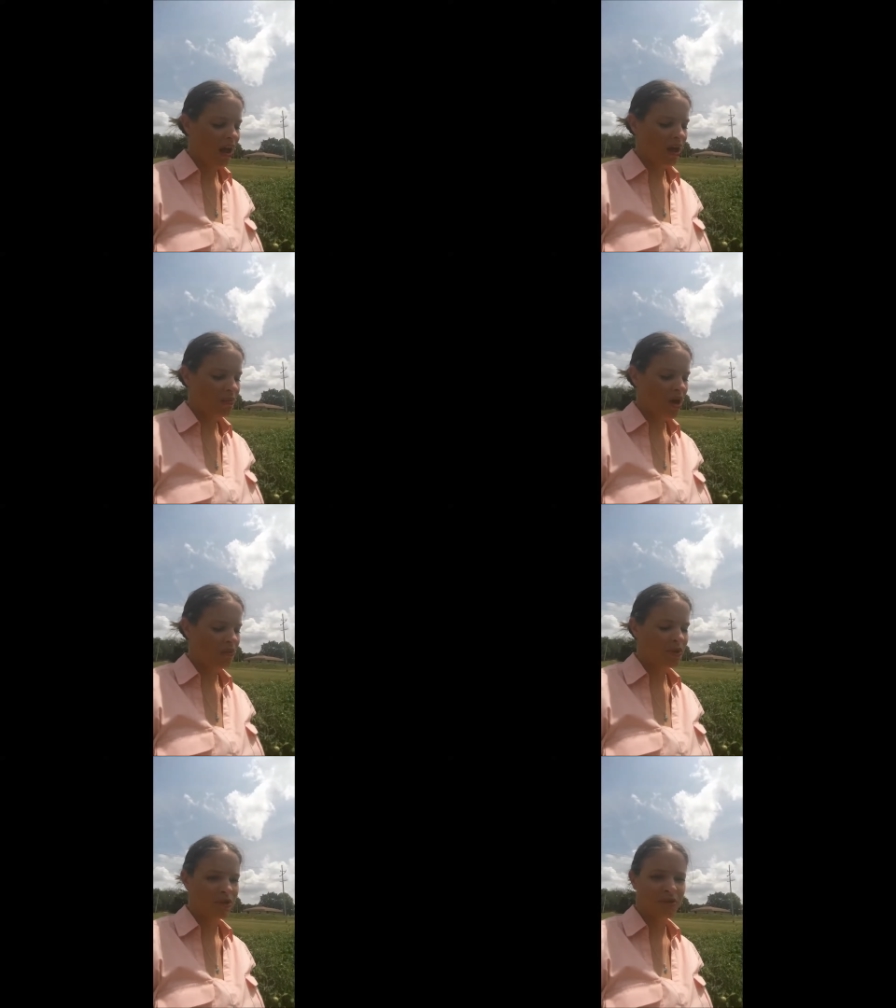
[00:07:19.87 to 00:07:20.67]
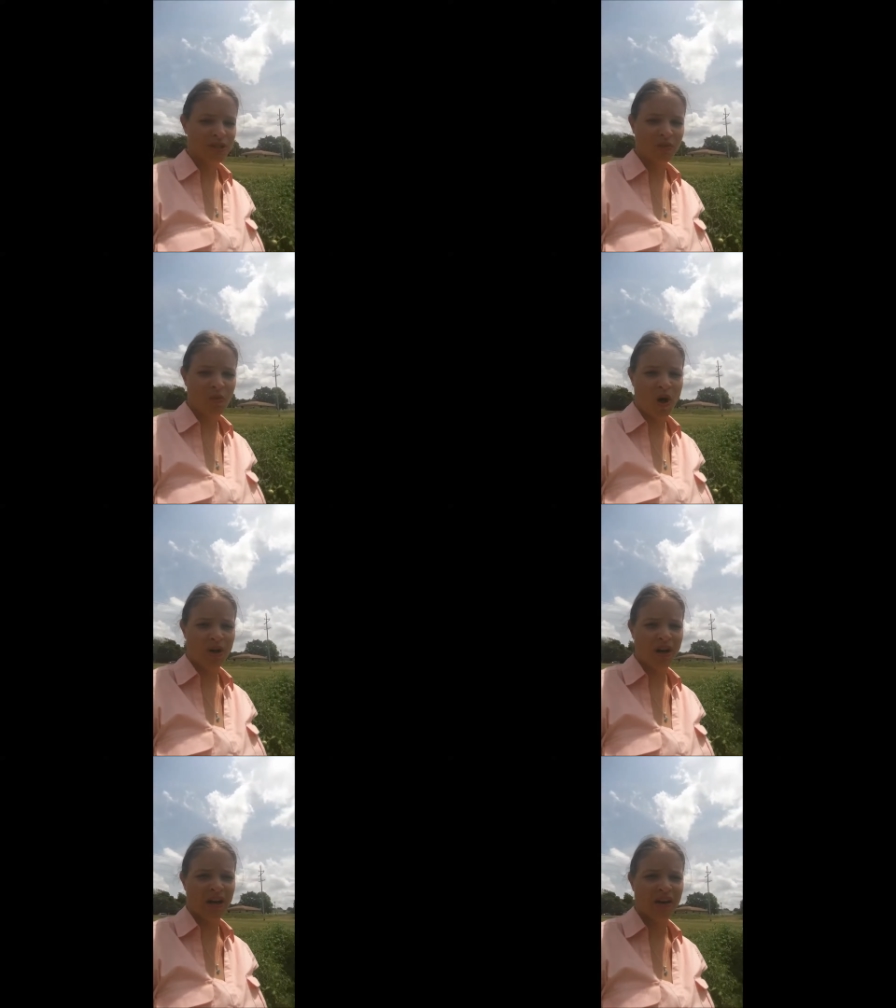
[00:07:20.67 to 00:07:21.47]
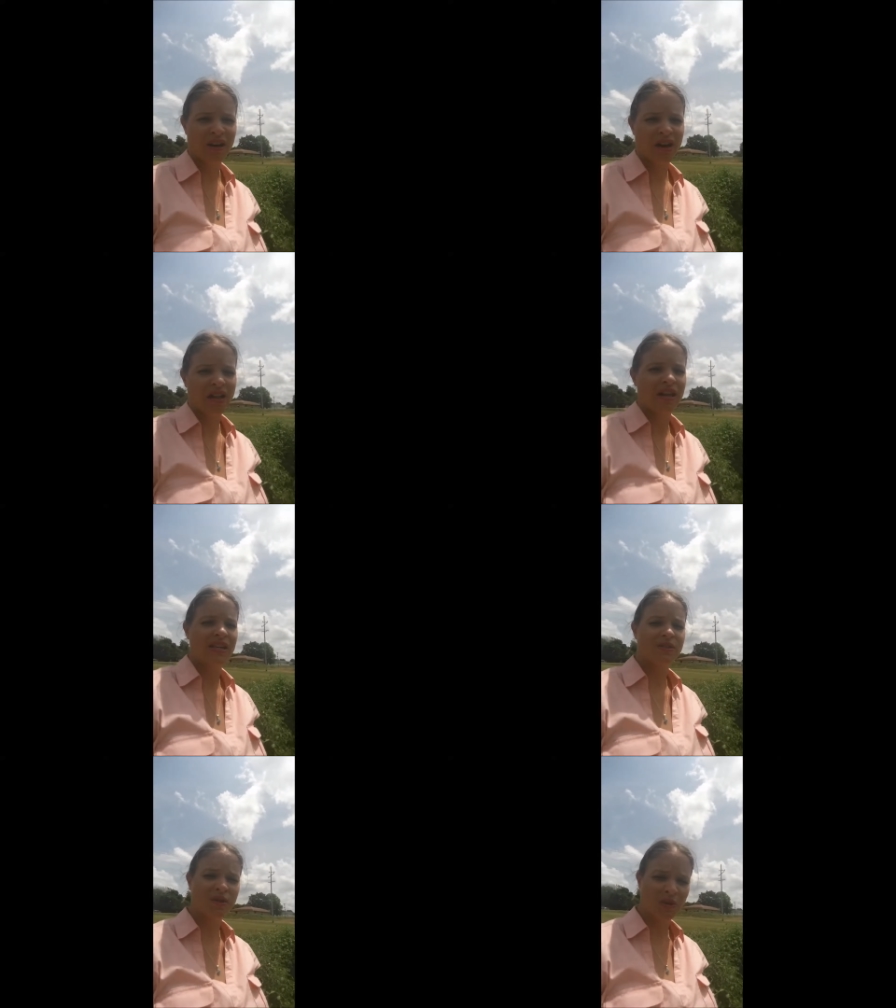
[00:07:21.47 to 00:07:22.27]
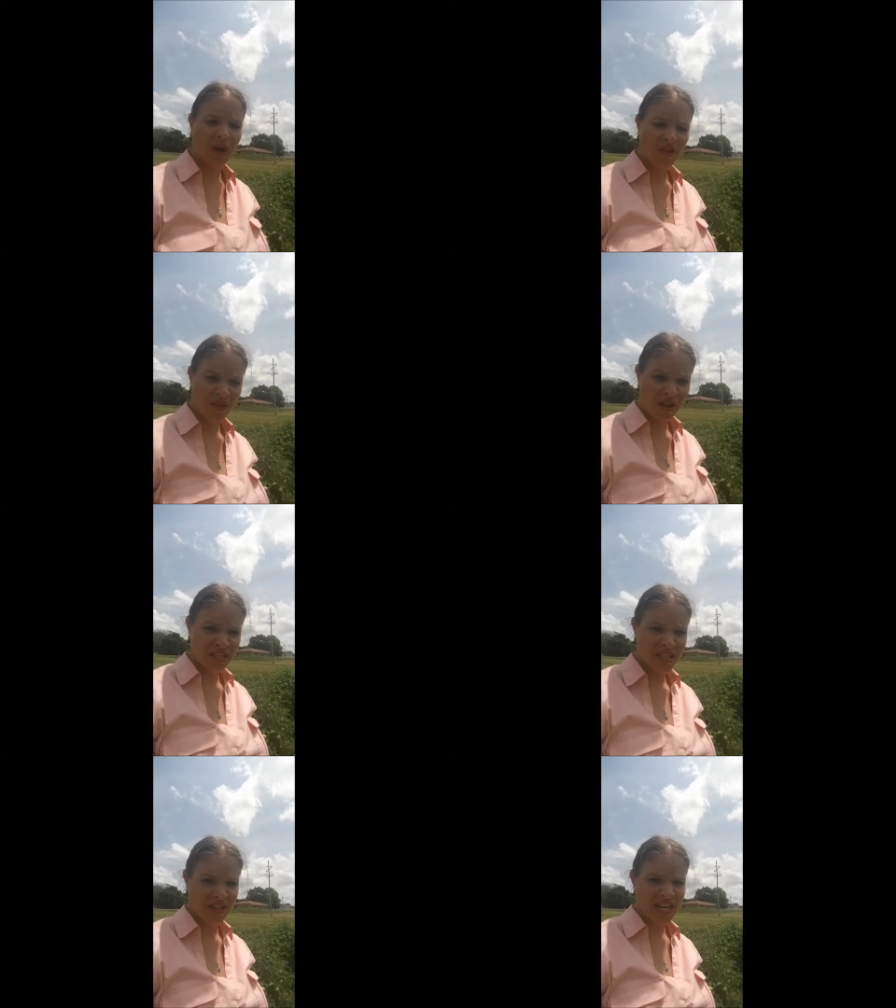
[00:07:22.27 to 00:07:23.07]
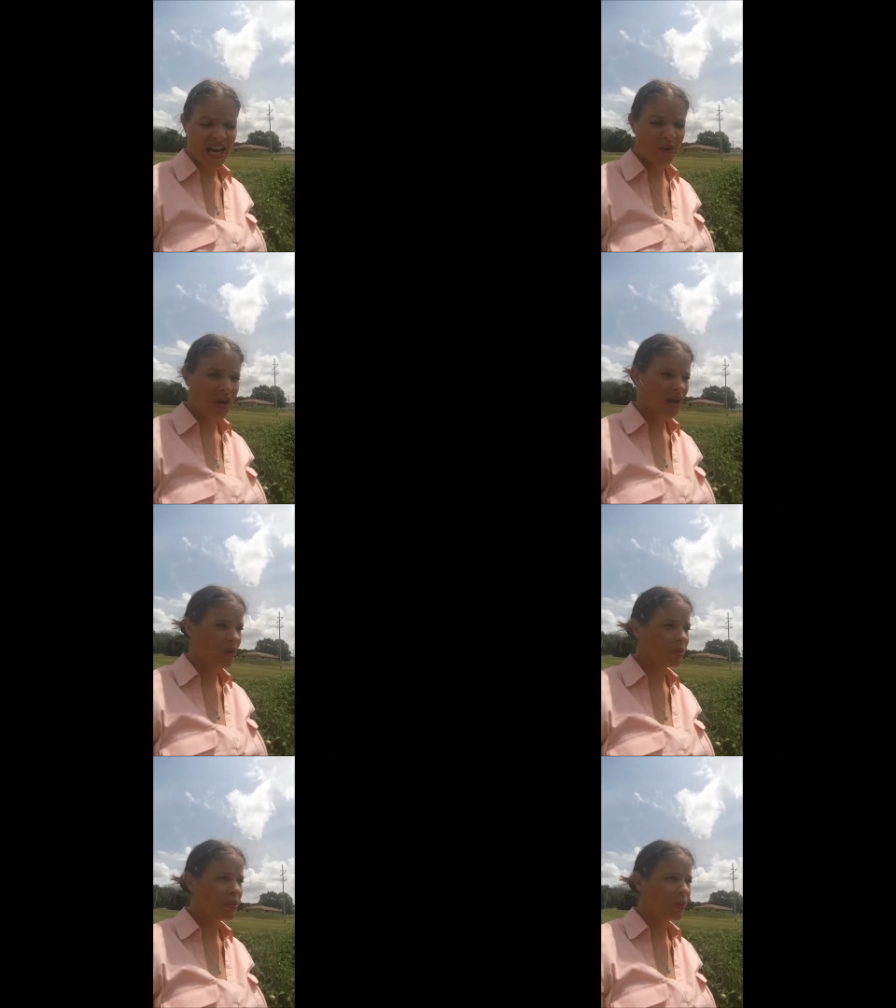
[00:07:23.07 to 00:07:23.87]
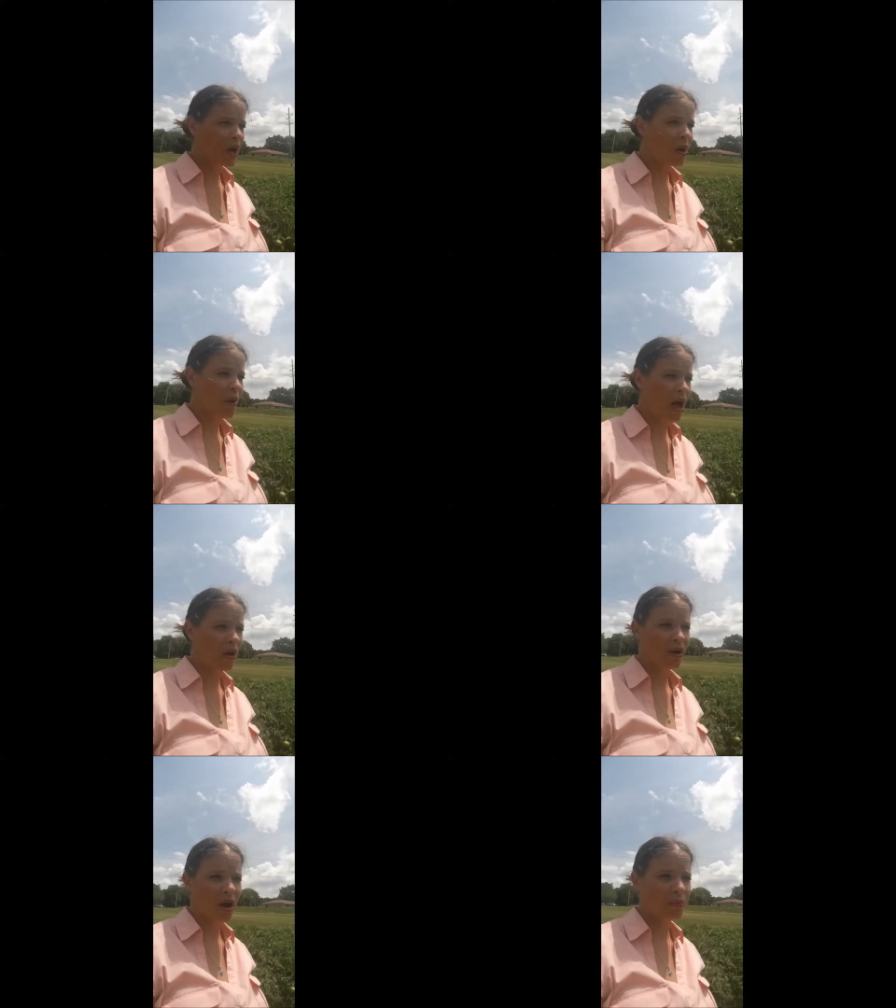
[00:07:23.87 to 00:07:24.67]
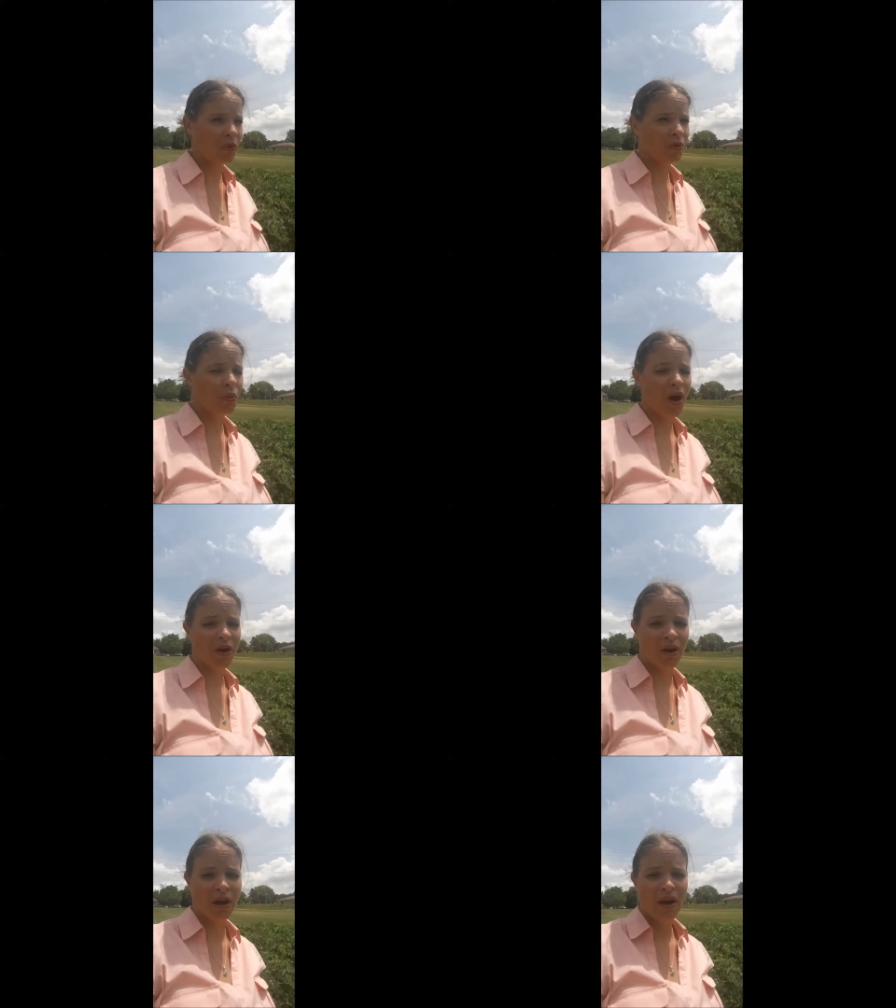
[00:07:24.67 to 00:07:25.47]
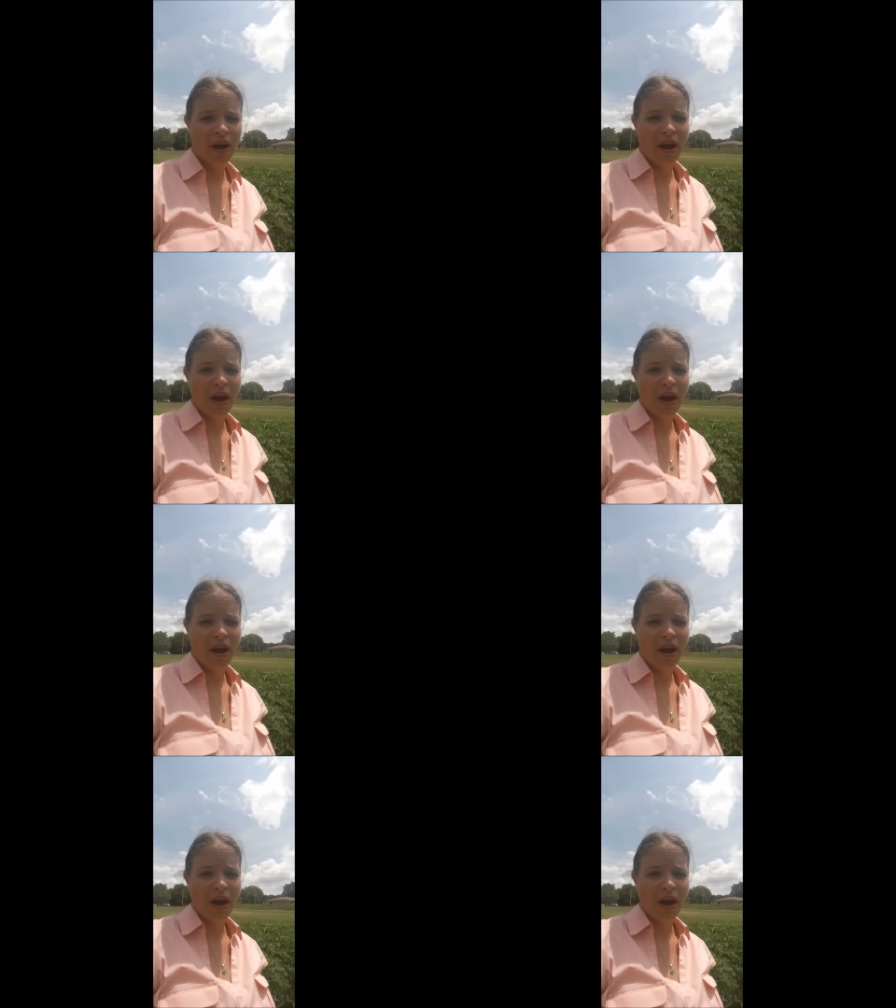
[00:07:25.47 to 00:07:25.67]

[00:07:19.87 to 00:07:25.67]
Um, I've been doing some watering. Last week we had a volunteer day. We had a couple people come out helping with water.